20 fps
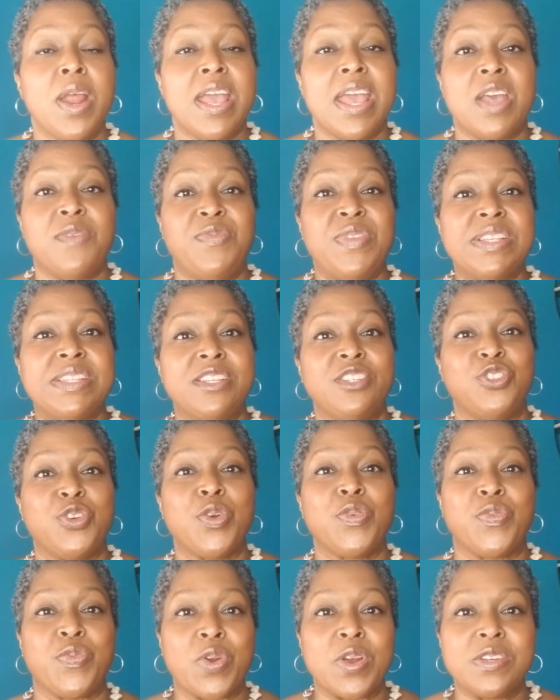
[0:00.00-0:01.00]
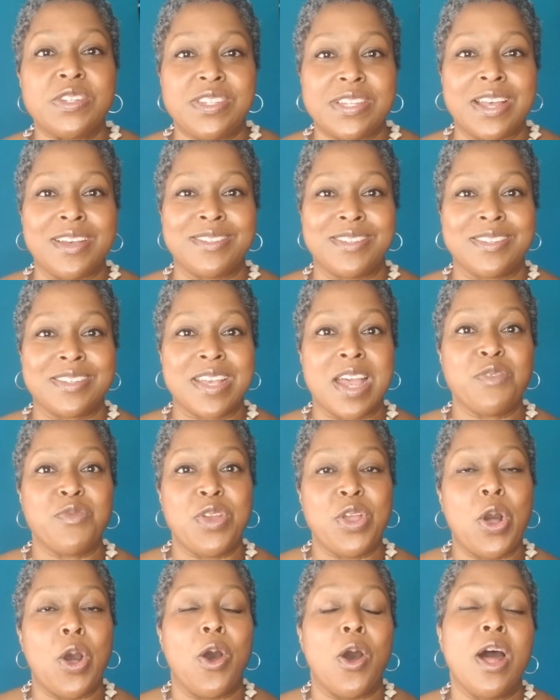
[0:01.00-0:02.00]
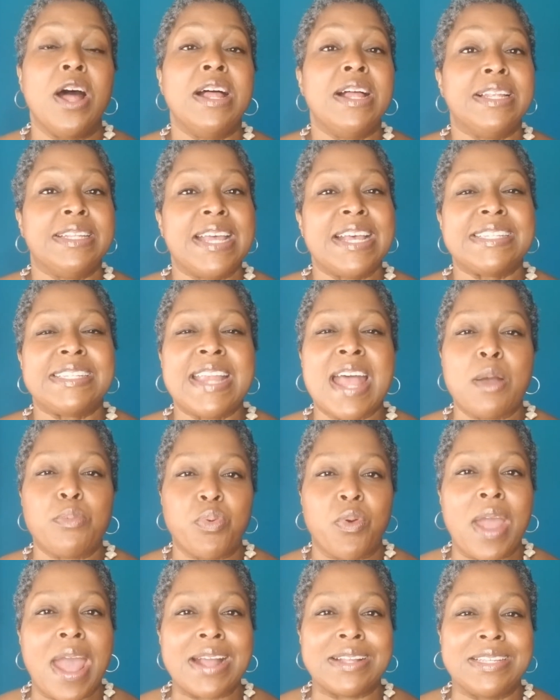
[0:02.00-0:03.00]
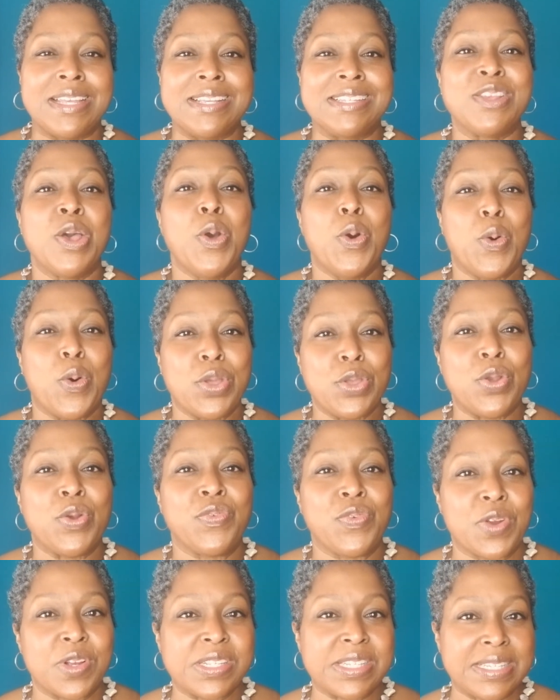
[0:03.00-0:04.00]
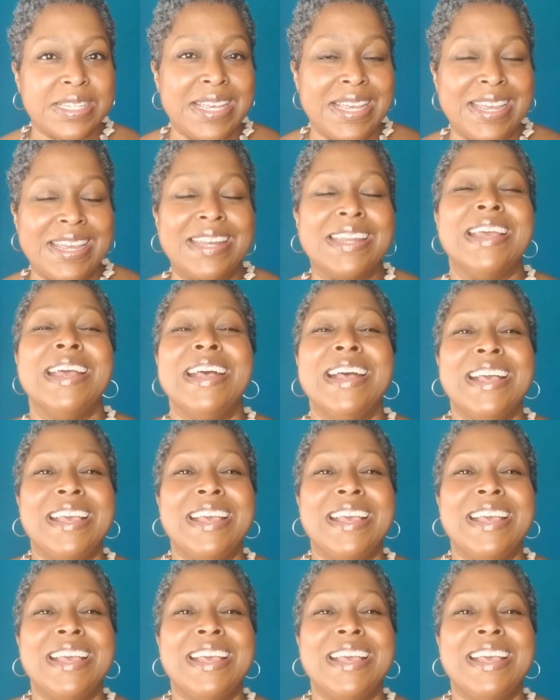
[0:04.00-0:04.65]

If this is your first sales discovery call, let's not practice on your first lead.